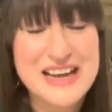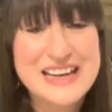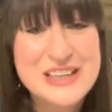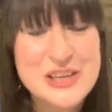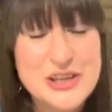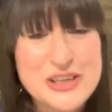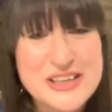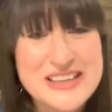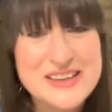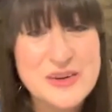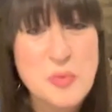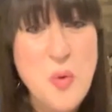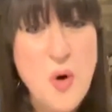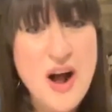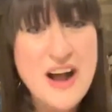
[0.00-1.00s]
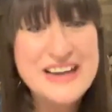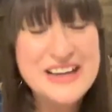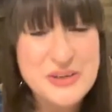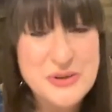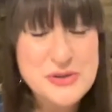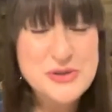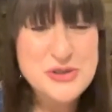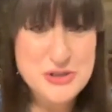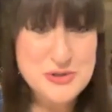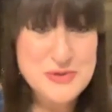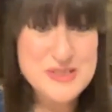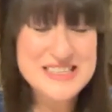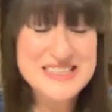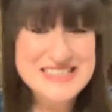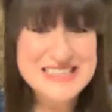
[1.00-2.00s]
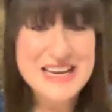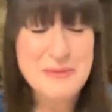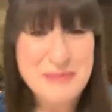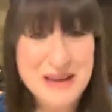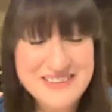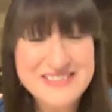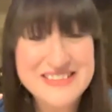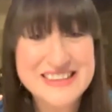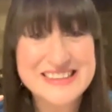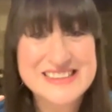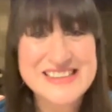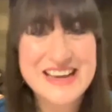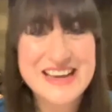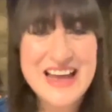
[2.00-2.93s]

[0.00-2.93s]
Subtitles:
and look at why you're choosing to get married.